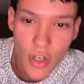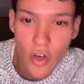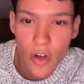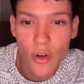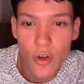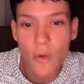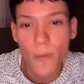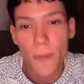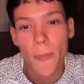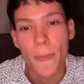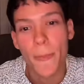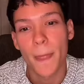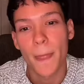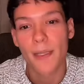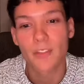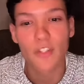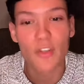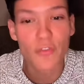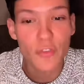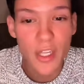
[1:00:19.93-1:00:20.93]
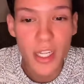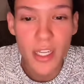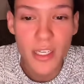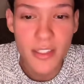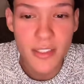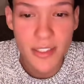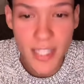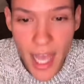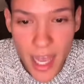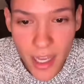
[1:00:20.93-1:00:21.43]
So don't
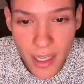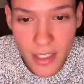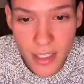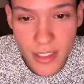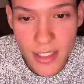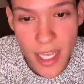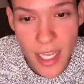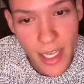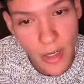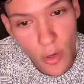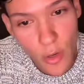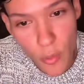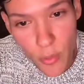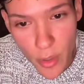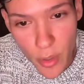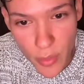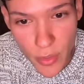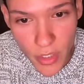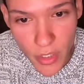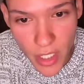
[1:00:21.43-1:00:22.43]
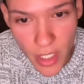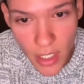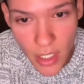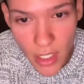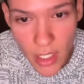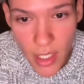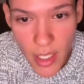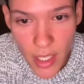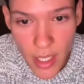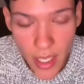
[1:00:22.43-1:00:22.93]
forget to tag us at Omar
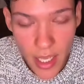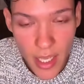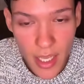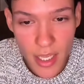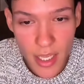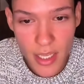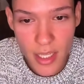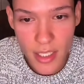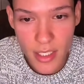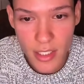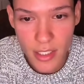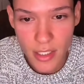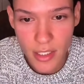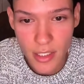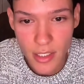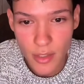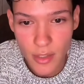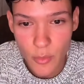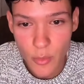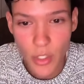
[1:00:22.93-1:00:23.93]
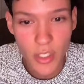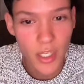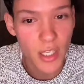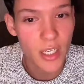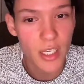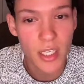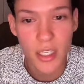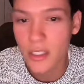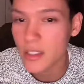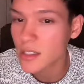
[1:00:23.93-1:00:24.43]
Beauty, and
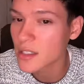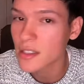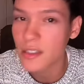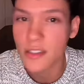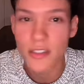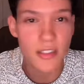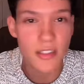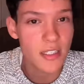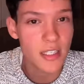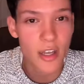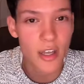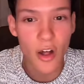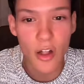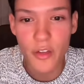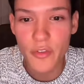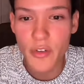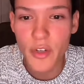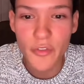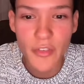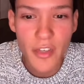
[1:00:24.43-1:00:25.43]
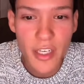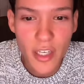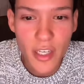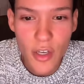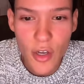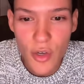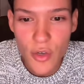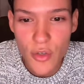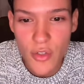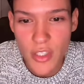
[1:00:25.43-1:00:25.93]
we're gonna see all of your
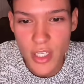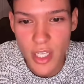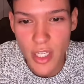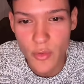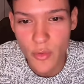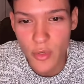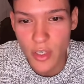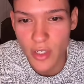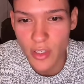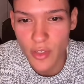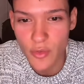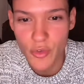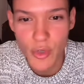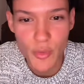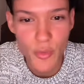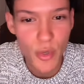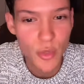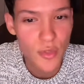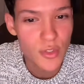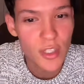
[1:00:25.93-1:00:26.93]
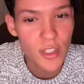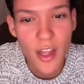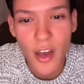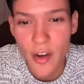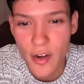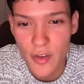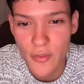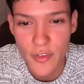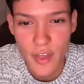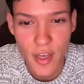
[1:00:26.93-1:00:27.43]
videos, and we're gonna repost
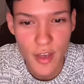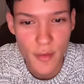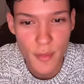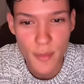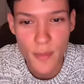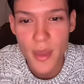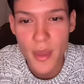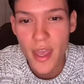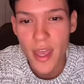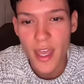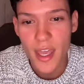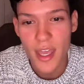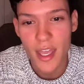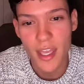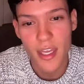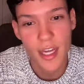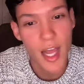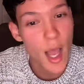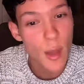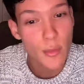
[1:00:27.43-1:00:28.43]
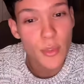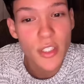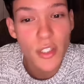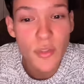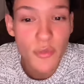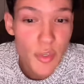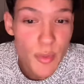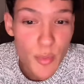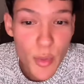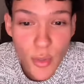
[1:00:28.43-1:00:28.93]
a lot of them, and
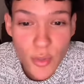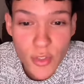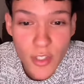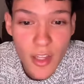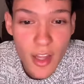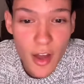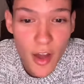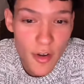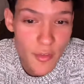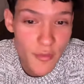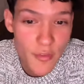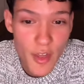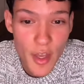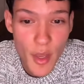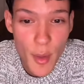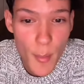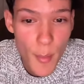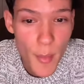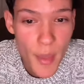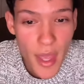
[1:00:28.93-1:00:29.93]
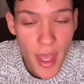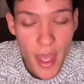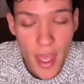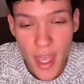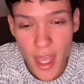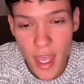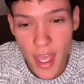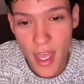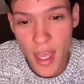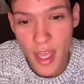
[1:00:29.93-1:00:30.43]
I'm gonna repost a lot of them,
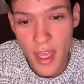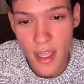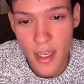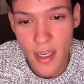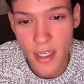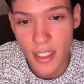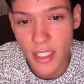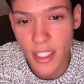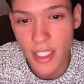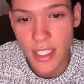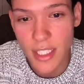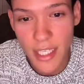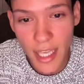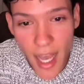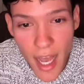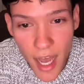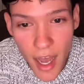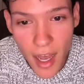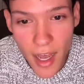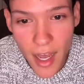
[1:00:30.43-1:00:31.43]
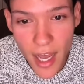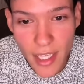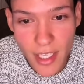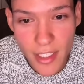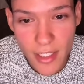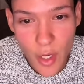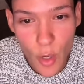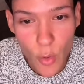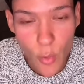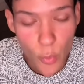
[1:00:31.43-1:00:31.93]
and
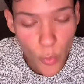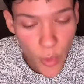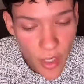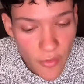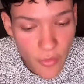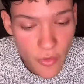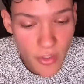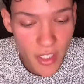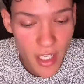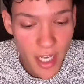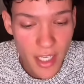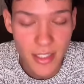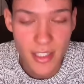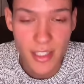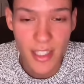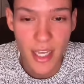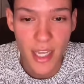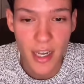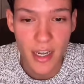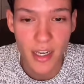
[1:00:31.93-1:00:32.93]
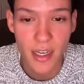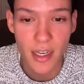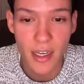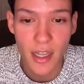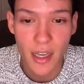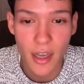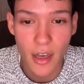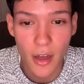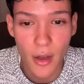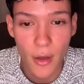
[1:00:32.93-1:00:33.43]
yeah, I cannot wait for you guys to get
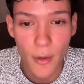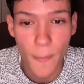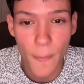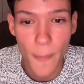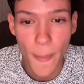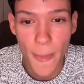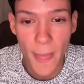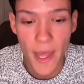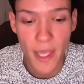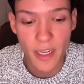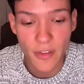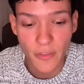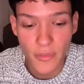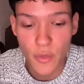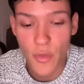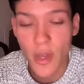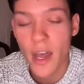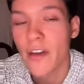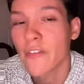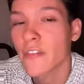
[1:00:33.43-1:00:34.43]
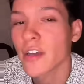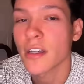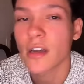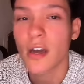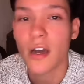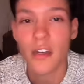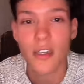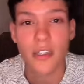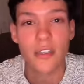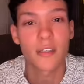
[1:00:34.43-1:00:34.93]
it. And if you
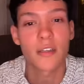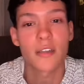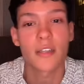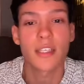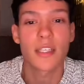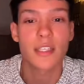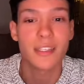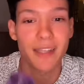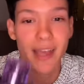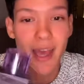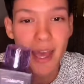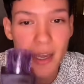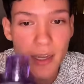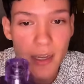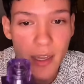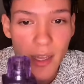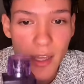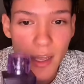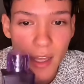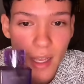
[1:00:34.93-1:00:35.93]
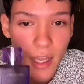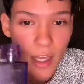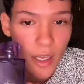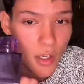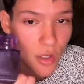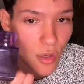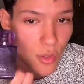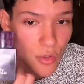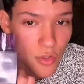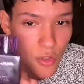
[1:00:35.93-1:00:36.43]
haven't got it yet,
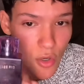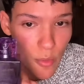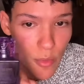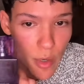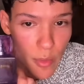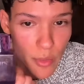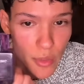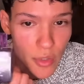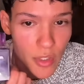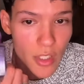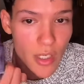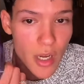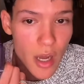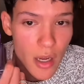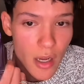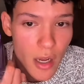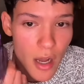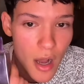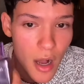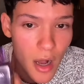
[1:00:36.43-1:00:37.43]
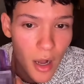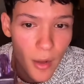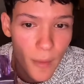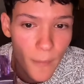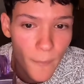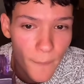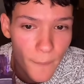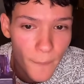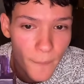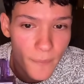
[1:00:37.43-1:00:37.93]
go to
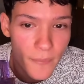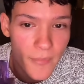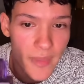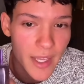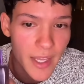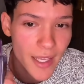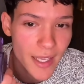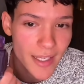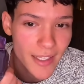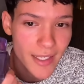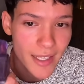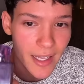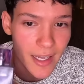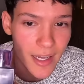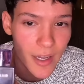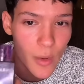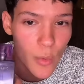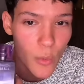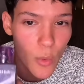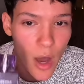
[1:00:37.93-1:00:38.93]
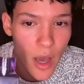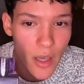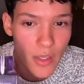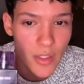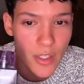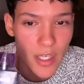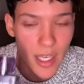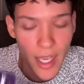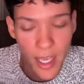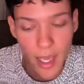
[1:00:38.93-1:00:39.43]
omarbeauty.com and get it
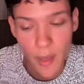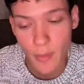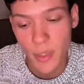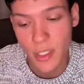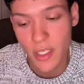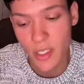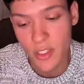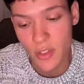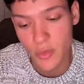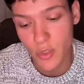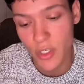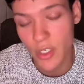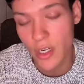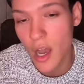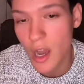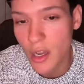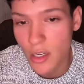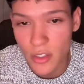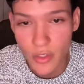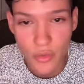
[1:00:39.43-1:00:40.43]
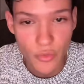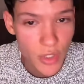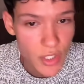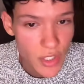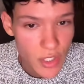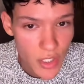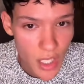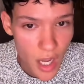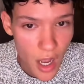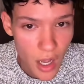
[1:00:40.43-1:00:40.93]
while you can, because we're not gonna
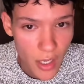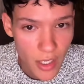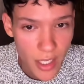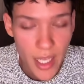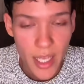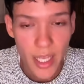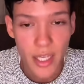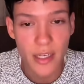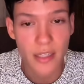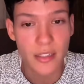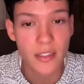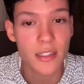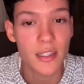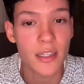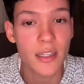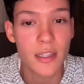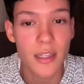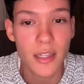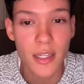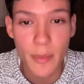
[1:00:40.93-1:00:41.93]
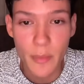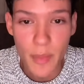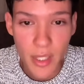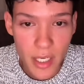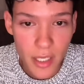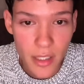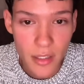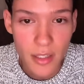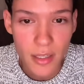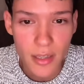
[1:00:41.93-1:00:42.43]
restock. It is a
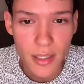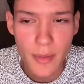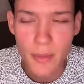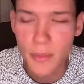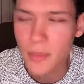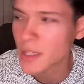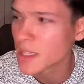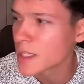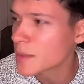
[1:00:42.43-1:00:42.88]
limited